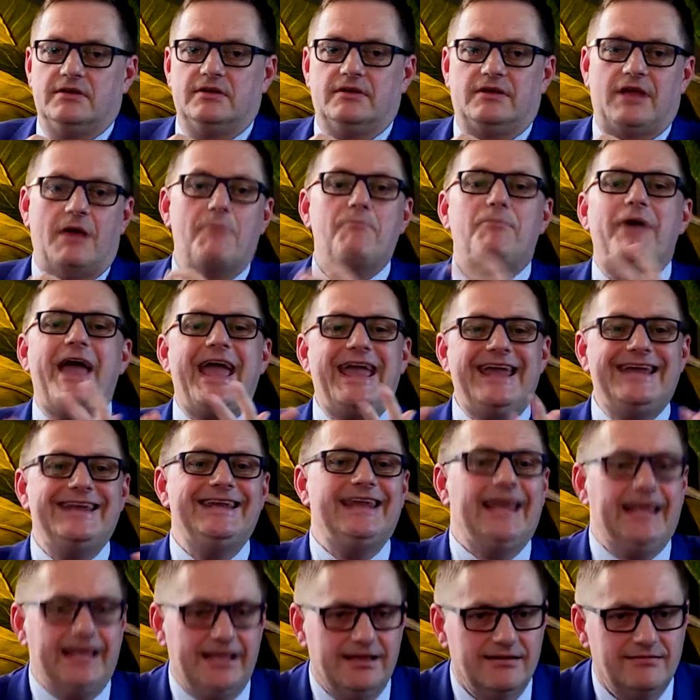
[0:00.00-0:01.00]

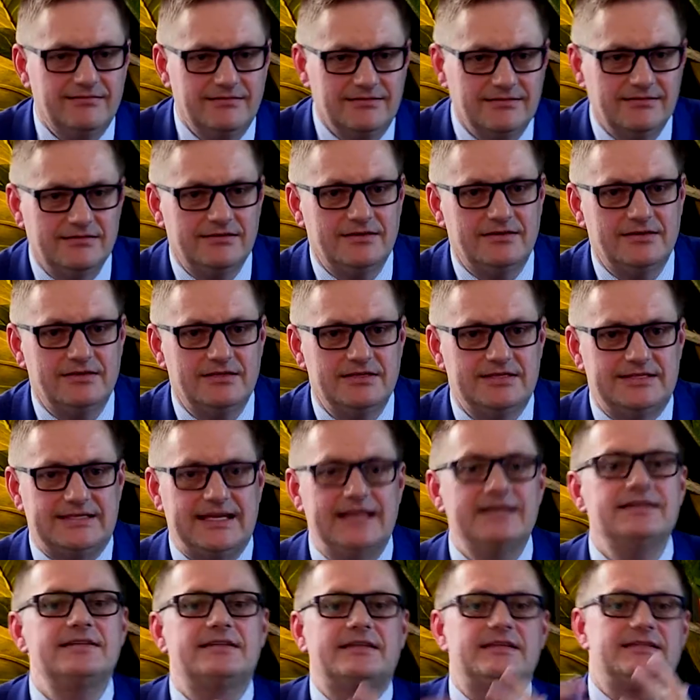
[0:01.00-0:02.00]
campaigning,
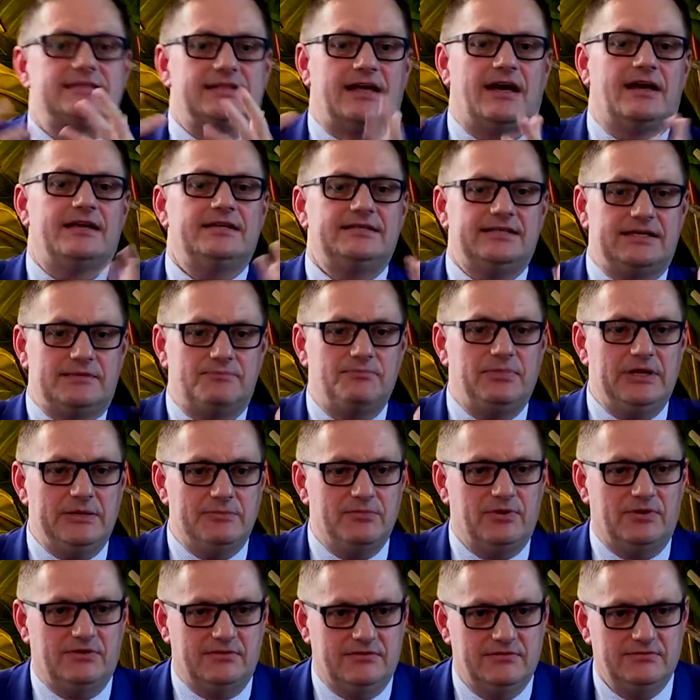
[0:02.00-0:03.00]
sensitizing
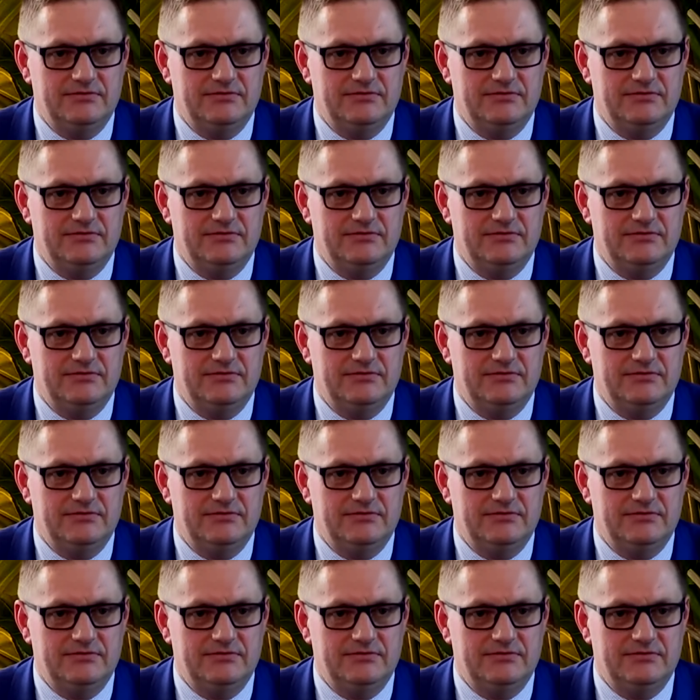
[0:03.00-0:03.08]
people.